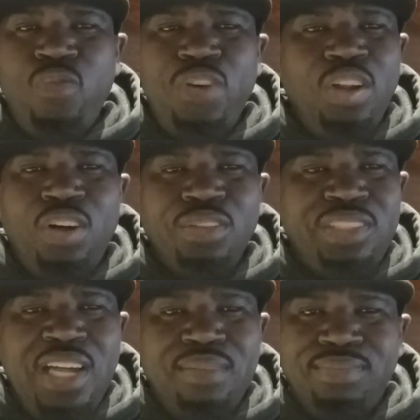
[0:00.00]
for a long
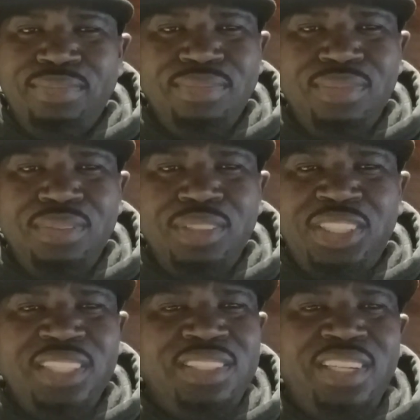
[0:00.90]
time?
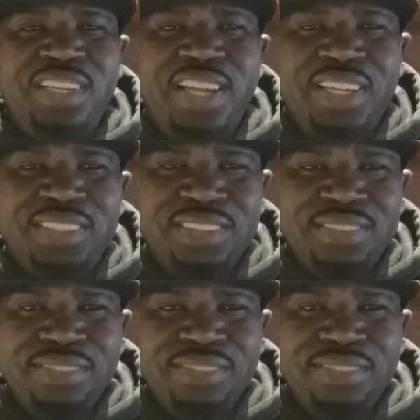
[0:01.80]
60 years.